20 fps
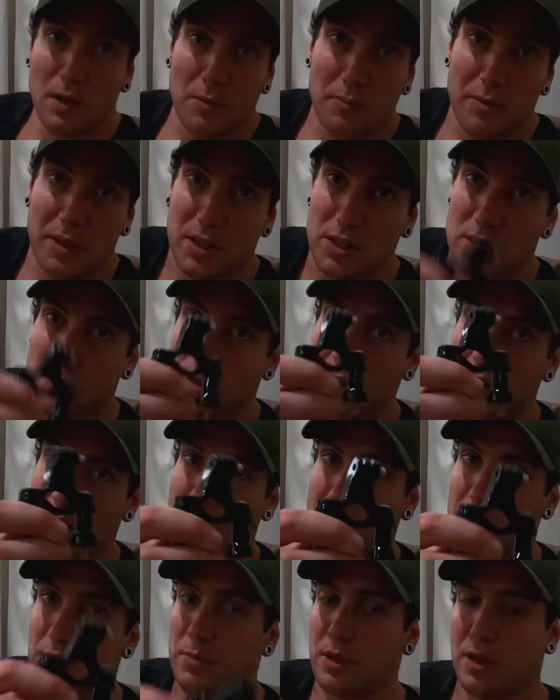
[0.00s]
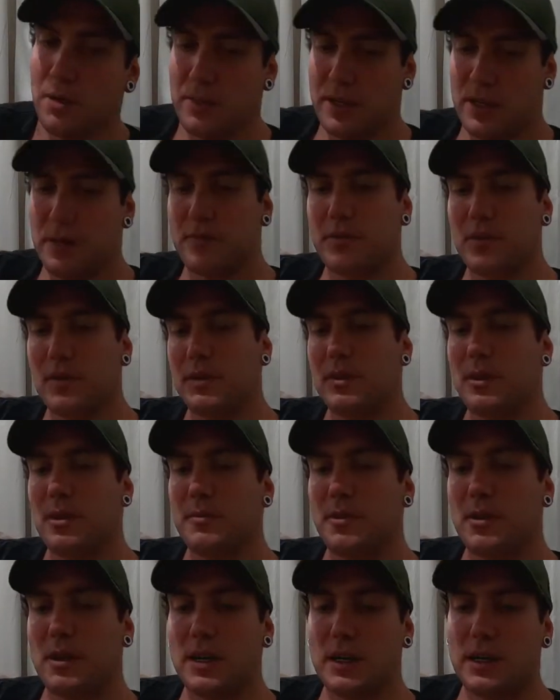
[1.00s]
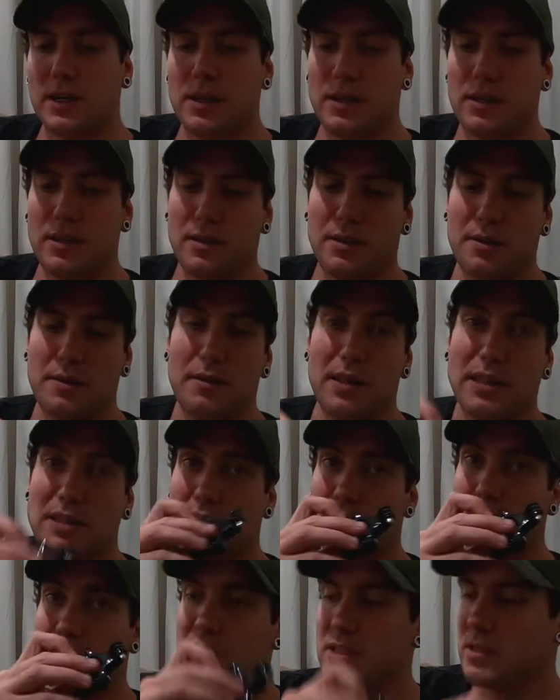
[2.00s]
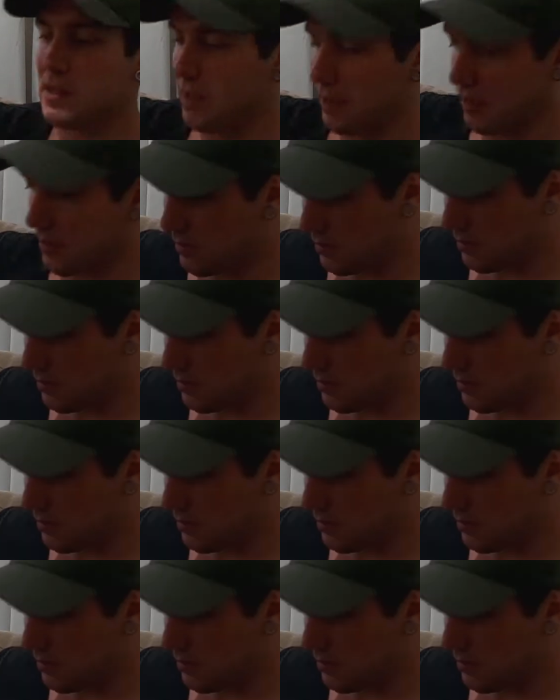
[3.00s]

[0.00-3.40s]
Biggest one, handlebar mount for the dirt bike. That's going to be sick.